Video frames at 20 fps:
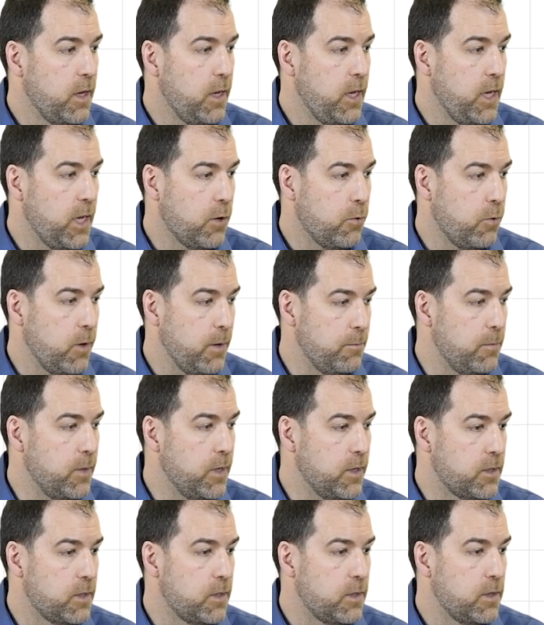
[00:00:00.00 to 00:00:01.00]

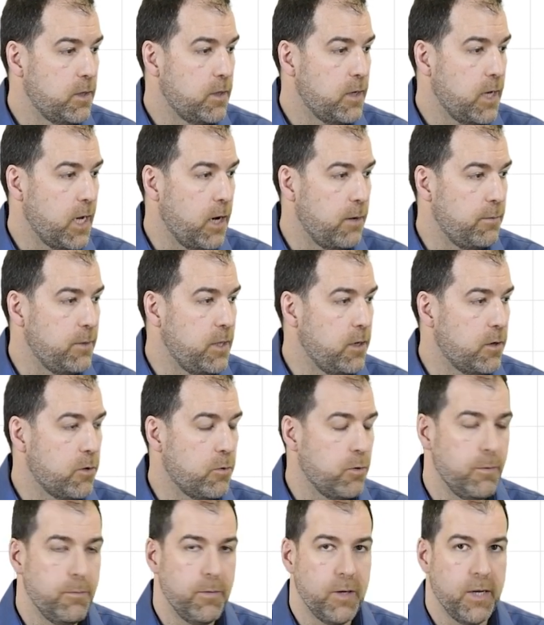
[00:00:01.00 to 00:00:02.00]
Equipment, how many
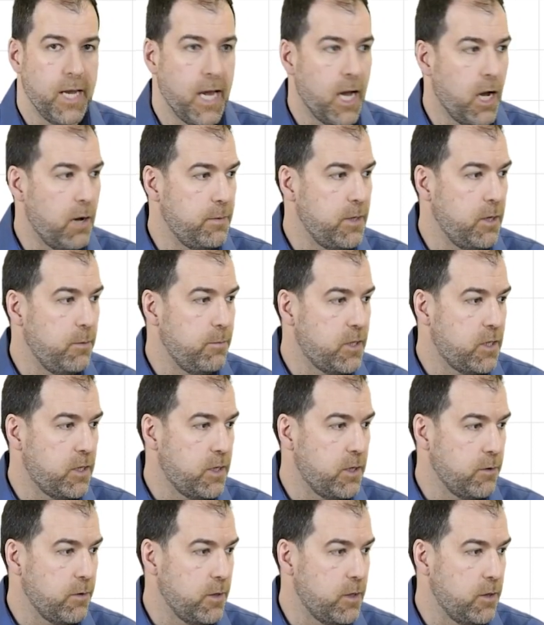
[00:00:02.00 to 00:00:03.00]
equipment, how many
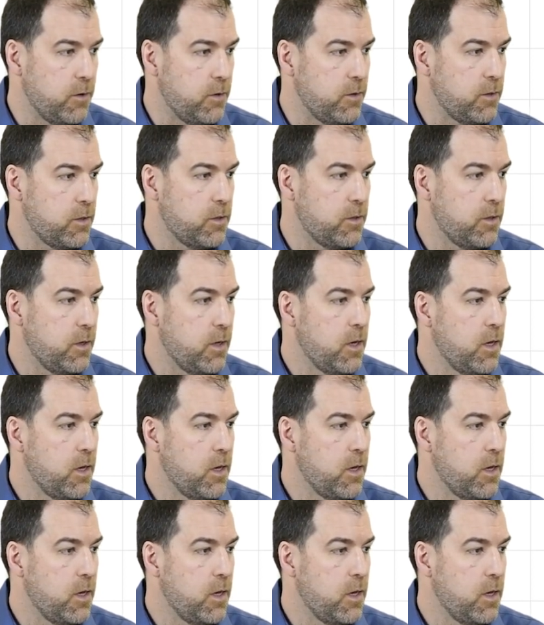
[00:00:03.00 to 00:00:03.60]
materials,